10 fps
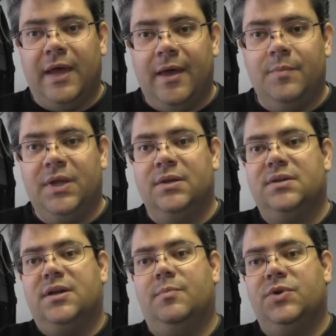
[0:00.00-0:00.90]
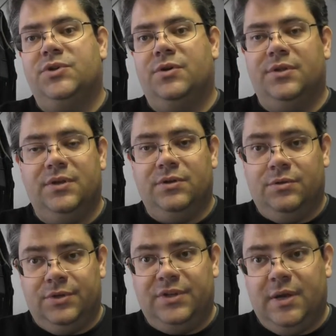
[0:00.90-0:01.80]
ambient temperature and the,
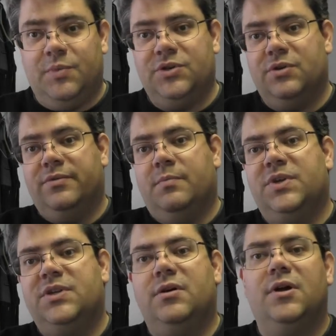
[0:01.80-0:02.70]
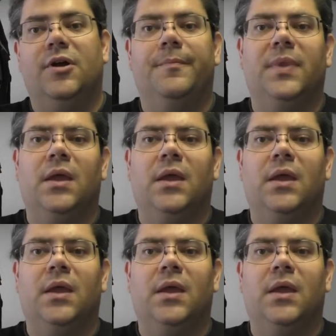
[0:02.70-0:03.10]
or the temperature of the material.